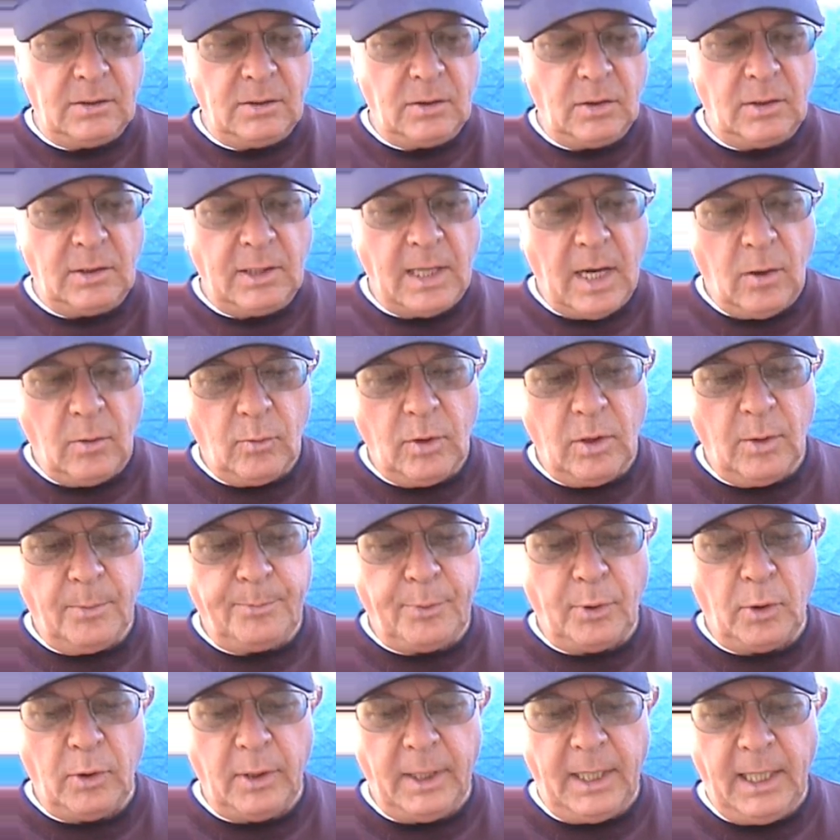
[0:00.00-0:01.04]
turned out real
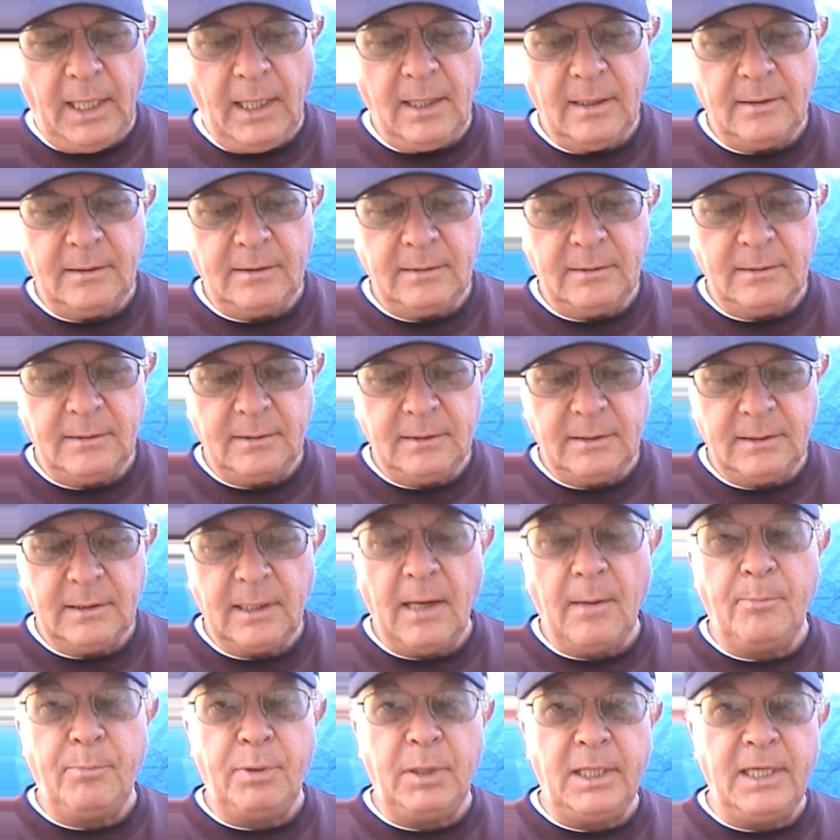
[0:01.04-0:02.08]
pretty.
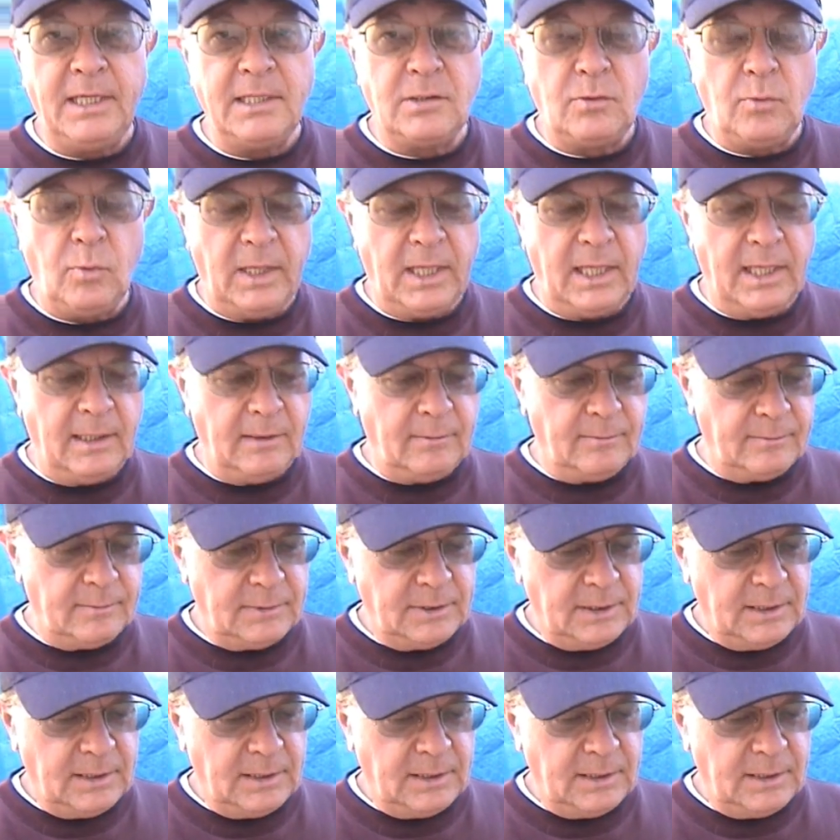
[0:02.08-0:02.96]
I'm pleased with it.